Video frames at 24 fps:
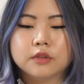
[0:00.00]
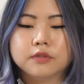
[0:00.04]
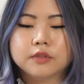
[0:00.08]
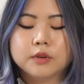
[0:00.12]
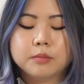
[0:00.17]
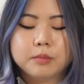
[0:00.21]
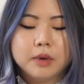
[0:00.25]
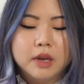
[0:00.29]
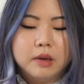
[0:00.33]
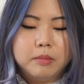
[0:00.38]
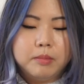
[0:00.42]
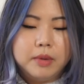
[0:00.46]
over
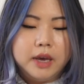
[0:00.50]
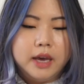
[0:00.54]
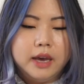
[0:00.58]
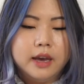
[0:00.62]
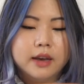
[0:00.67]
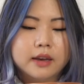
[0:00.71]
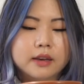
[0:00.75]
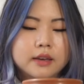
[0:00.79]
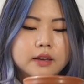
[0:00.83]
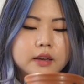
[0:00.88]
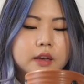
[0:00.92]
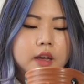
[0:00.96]
my
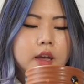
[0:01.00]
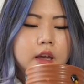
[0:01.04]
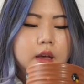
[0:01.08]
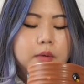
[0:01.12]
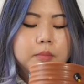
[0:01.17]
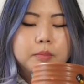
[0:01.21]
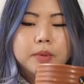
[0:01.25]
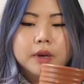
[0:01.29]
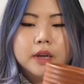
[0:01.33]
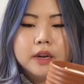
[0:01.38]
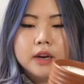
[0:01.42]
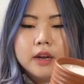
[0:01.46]
bag,
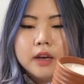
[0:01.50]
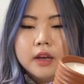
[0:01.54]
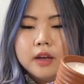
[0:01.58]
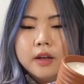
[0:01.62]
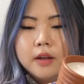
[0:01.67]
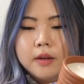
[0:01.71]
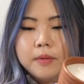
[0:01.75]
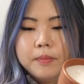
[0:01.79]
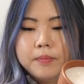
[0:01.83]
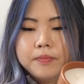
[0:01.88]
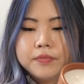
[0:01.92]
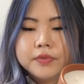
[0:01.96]
but
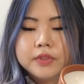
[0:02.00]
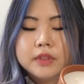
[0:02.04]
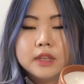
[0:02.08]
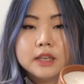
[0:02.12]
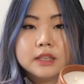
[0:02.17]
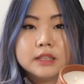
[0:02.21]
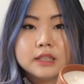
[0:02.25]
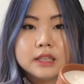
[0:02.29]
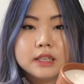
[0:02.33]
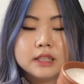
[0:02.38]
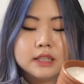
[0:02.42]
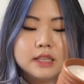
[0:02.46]

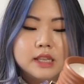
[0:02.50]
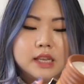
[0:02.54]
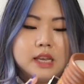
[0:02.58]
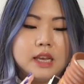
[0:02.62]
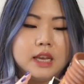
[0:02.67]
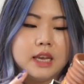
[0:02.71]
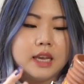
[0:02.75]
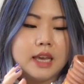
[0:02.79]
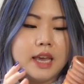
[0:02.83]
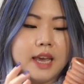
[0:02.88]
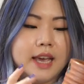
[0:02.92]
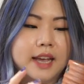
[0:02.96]
this is
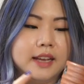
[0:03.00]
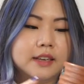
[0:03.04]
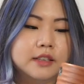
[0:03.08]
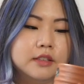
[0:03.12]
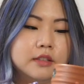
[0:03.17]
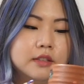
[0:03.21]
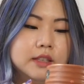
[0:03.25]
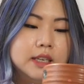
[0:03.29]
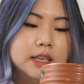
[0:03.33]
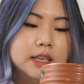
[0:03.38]
the candle